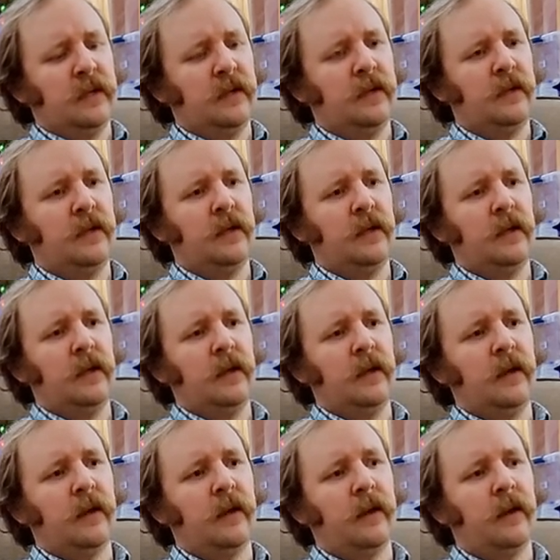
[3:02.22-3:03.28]
the
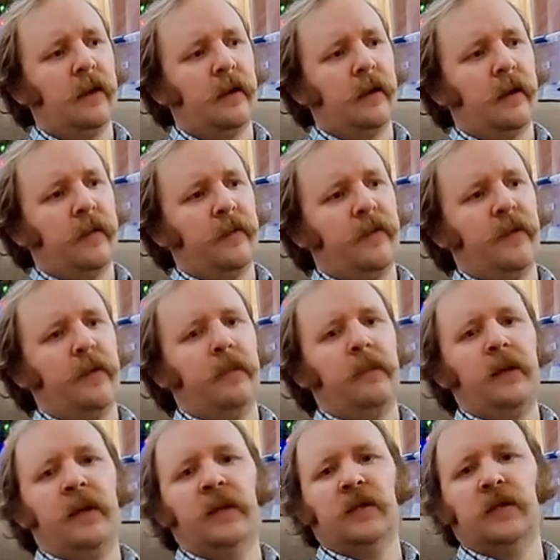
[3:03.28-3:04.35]

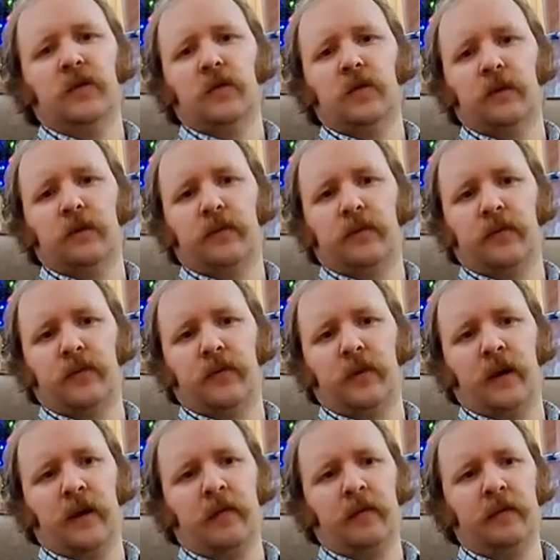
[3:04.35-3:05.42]
mint would
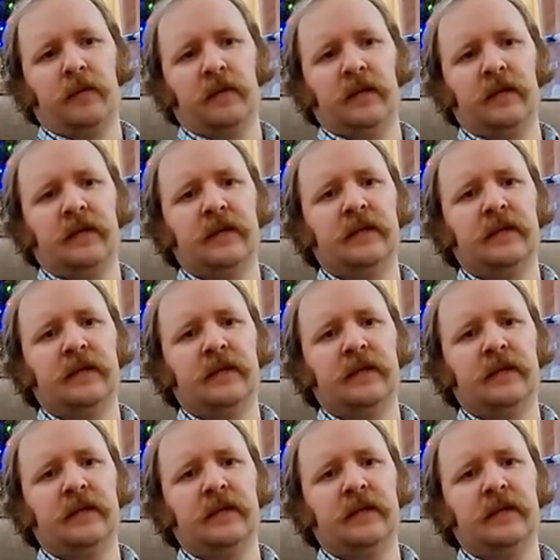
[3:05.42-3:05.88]
probably